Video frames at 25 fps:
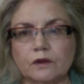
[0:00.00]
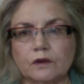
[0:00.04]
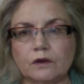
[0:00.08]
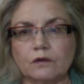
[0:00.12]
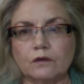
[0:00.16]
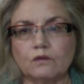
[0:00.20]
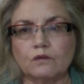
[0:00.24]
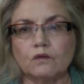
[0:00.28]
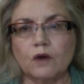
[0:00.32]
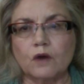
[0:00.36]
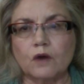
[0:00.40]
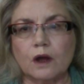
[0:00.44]

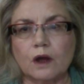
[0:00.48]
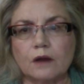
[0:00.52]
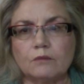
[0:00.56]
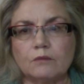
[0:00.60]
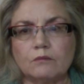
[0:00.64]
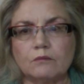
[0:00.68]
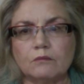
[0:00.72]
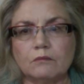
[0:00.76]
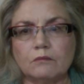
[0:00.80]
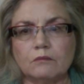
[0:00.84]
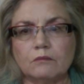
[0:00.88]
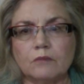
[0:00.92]
Wat
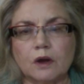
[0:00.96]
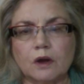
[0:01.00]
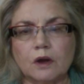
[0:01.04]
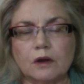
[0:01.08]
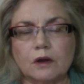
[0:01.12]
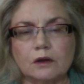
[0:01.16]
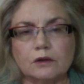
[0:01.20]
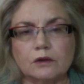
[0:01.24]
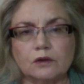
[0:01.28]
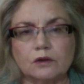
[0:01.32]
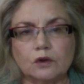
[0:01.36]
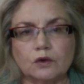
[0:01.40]

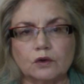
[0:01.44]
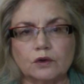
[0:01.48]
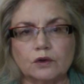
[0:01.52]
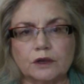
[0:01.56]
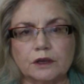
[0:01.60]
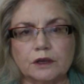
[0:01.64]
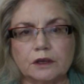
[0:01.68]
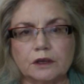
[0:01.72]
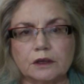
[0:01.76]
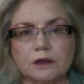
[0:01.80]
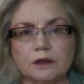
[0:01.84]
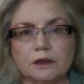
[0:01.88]
Mak
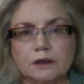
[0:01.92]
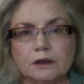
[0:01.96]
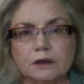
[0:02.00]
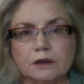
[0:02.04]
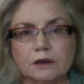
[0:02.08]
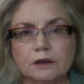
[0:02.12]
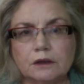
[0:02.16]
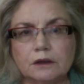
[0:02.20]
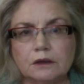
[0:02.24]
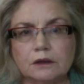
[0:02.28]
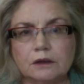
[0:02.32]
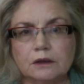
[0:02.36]
Loki
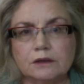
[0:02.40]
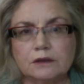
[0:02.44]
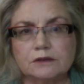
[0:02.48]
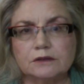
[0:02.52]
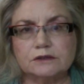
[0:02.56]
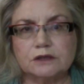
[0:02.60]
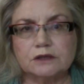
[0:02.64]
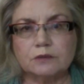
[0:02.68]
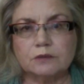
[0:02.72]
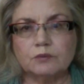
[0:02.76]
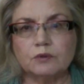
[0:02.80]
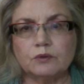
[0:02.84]

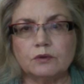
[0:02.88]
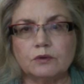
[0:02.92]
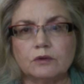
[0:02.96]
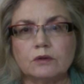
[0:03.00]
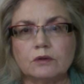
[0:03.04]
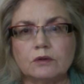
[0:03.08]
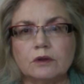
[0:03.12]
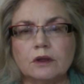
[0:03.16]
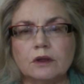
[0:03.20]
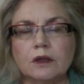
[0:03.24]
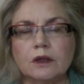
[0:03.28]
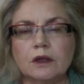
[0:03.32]
temple,
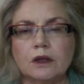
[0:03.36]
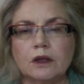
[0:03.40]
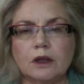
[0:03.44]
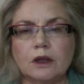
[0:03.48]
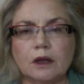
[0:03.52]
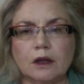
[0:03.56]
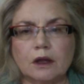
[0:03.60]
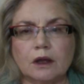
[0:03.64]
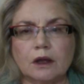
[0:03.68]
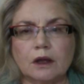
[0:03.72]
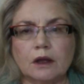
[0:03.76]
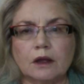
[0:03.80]

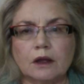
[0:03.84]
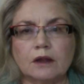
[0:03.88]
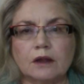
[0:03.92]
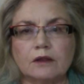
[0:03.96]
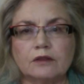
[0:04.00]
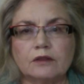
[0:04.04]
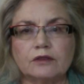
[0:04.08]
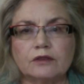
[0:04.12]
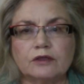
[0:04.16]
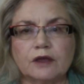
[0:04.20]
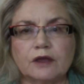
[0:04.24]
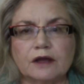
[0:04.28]

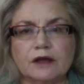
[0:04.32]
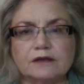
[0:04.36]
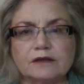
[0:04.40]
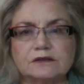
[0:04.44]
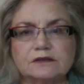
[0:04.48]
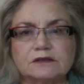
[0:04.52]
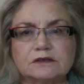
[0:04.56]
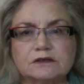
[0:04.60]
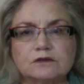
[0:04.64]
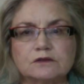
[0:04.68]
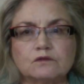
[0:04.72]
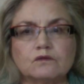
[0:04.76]
and
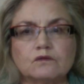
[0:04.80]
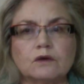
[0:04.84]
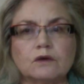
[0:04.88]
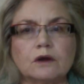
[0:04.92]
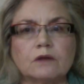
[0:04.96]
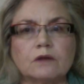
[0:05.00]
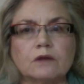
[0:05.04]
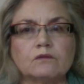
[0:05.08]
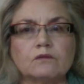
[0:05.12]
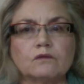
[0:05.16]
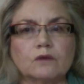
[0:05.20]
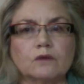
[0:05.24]
that's the
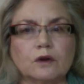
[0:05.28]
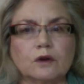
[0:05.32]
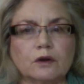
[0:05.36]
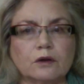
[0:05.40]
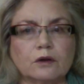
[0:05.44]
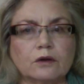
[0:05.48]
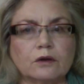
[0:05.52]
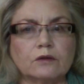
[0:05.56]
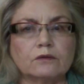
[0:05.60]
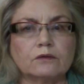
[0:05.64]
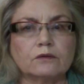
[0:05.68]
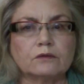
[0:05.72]
one
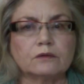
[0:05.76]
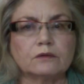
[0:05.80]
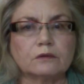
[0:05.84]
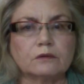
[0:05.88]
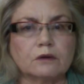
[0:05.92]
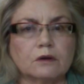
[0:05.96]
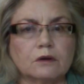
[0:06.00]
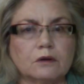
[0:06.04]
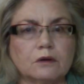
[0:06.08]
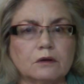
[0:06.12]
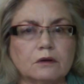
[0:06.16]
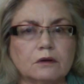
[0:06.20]
where
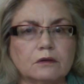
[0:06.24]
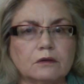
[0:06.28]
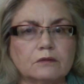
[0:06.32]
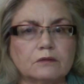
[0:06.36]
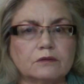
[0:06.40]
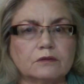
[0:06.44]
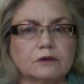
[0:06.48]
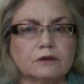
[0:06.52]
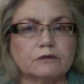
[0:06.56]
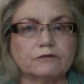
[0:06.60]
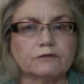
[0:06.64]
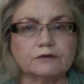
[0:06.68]

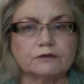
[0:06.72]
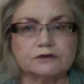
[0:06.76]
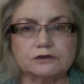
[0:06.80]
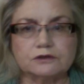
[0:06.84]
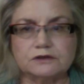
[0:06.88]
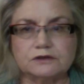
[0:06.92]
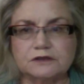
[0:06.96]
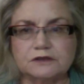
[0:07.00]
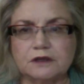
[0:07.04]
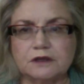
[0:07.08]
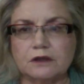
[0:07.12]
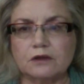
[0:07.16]
the official
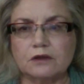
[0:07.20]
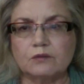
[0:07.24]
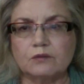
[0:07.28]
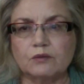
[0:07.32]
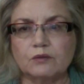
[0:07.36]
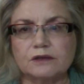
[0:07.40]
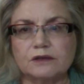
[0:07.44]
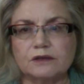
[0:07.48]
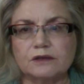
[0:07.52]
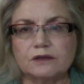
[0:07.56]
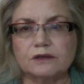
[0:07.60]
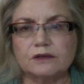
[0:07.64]

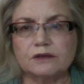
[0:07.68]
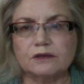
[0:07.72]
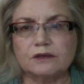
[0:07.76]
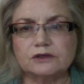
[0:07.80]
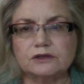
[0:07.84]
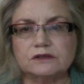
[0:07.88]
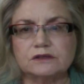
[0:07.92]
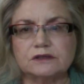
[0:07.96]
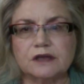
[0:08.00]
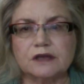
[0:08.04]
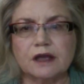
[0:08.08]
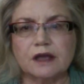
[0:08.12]

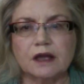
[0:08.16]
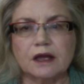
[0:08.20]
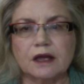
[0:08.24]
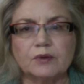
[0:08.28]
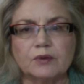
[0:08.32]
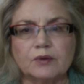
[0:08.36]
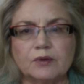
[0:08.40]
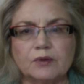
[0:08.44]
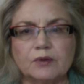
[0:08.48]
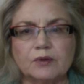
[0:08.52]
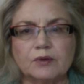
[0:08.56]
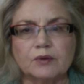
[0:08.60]
celebrations
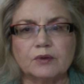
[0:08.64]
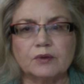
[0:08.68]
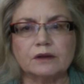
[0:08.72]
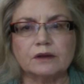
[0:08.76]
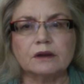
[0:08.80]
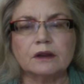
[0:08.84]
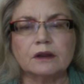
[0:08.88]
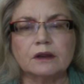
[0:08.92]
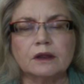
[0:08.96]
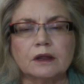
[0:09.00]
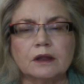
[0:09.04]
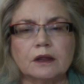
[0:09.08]
happen.
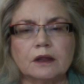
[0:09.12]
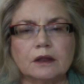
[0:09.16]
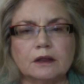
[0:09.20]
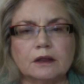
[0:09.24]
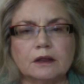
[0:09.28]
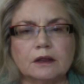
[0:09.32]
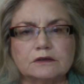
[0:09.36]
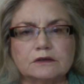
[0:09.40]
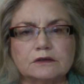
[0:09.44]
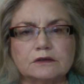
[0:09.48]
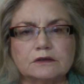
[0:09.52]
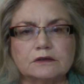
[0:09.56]

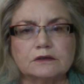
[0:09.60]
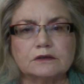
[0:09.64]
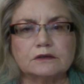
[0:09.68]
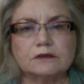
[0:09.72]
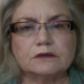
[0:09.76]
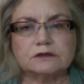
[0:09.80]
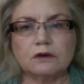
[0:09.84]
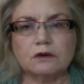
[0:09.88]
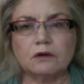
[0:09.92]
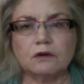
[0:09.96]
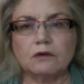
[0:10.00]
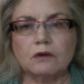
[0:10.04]

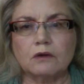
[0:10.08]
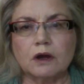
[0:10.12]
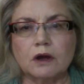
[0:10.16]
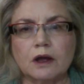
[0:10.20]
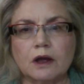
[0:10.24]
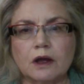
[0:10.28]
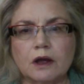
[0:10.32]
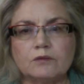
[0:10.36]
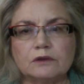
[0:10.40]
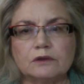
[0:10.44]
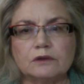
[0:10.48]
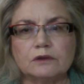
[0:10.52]
So
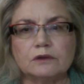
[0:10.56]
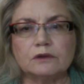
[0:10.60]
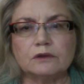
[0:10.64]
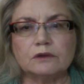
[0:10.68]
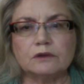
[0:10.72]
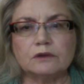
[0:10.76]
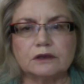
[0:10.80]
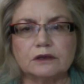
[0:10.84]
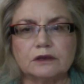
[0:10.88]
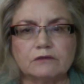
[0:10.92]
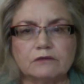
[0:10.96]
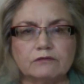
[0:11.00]
I will
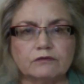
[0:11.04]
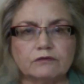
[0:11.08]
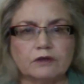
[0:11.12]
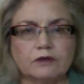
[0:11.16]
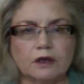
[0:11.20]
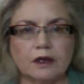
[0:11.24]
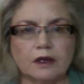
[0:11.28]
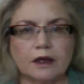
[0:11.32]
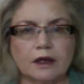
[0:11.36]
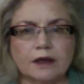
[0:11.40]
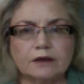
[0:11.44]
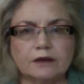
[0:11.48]
leave
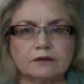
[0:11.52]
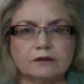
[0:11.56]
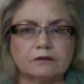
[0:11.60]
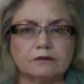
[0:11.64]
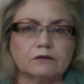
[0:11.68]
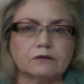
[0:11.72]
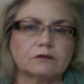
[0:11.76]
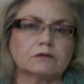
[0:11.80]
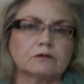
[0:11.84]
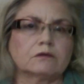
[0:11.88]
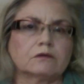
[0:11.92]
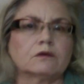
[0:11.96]
that.
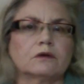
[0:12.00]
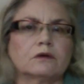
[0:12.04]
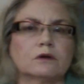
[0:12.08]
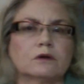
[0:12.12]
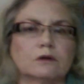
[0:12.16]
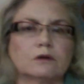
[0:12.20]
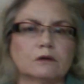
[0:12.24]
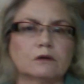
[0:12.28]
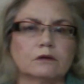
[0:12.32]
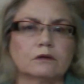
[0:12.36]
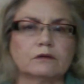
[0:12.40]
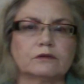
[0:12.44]

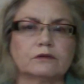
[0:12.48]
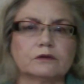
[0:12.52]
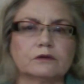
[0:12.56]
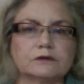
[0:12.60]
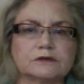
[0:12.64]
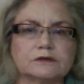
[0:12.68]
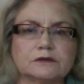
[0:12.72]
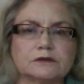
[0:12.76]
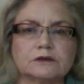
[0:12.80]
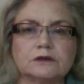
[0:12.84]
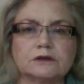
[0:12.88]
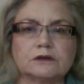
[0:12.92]

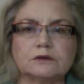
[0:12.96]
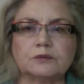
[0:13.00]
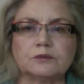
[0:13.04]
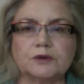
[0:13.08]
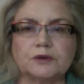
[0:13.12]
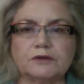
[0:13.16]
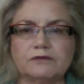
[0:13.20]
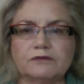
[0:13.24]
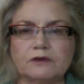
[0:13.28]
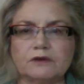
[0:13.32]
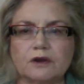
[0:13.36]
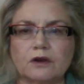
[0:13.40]
There's a little bit
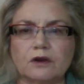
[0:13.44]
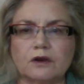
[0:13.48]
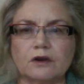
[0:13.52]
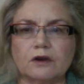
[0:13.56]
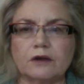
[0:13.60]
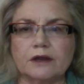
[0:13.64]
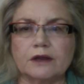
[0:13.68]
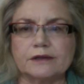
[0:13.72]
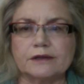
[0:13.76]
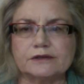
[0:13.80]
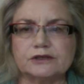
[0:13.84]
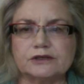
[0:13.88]
of a
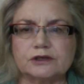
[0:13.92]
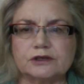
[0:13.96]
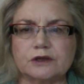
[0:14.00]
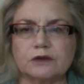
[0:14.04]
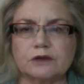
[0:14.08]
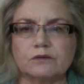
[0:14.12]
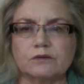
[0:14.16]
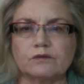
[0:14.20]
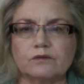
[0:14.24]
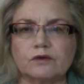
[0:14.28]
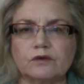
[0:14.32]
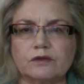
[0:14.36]

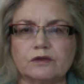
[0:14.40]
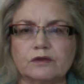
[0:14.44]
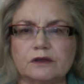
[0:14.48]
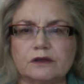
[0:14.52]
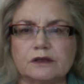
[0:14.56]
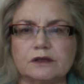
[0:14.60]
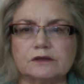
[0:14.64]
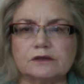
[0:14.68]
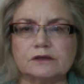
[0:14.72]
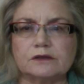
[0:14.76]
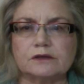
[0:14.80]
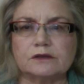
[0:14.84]
narration with
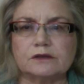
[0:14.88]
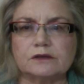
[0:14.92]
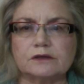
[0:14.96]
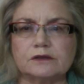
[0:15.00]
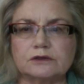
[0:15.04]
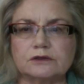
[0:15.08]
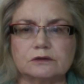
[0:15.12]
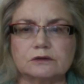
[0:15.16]
each